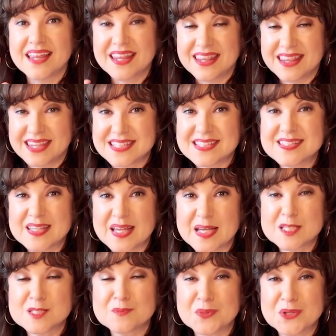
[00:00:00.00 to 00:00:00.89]
This
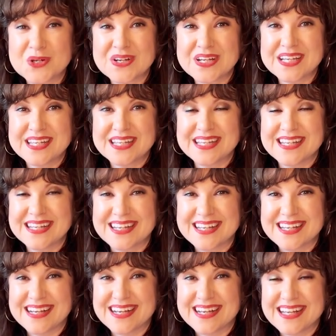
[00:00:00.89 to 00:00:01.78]
next book
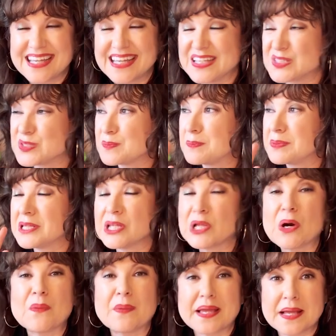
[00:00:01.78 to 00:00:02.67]
is
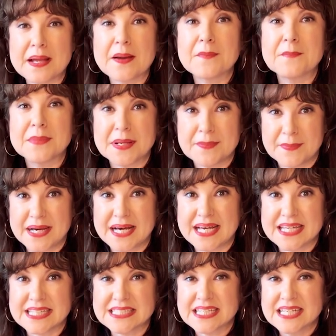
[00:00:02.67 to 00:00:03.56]
blowing my
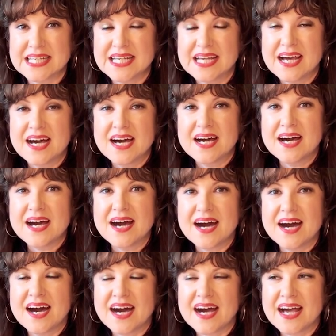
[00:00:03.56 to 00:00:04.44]
mind.
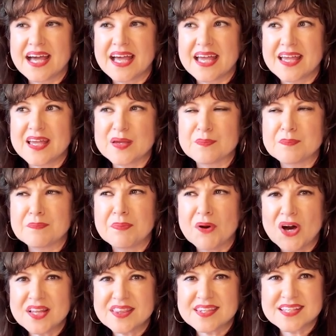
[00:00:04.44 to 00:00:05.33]
I
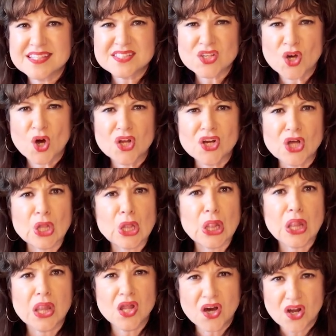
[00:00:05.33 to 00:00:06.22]
bought this on a
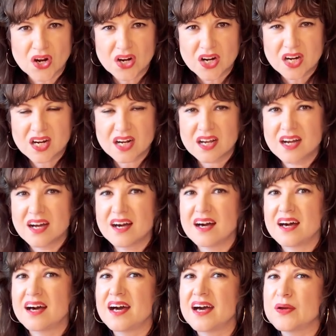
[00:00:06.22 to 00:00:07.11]
lark.
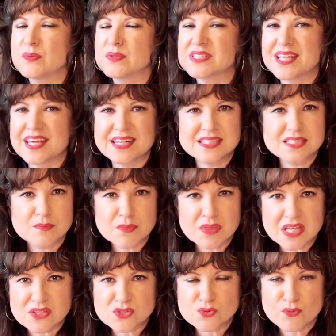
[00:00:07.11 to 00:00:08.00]
I was getting some
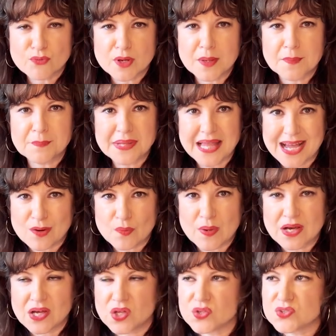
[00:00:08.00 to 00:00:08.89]
things from
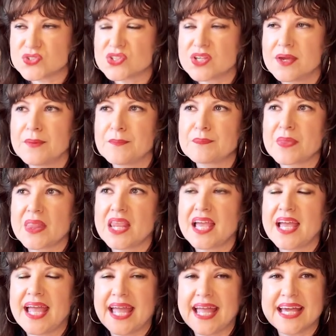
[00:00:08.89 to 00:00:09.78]
Blackwell's,
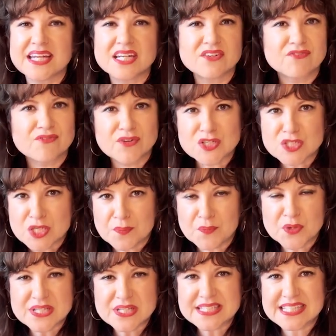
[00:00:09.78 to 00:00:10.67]
and for
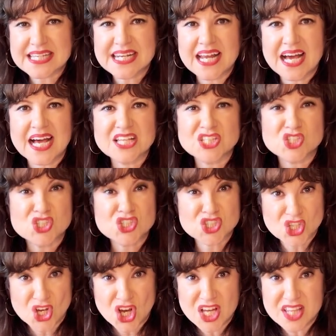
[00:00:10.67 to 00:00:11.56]
some reason I
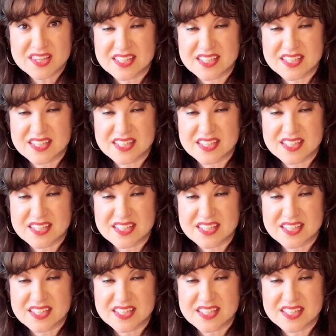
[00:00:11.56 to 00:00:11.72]
saw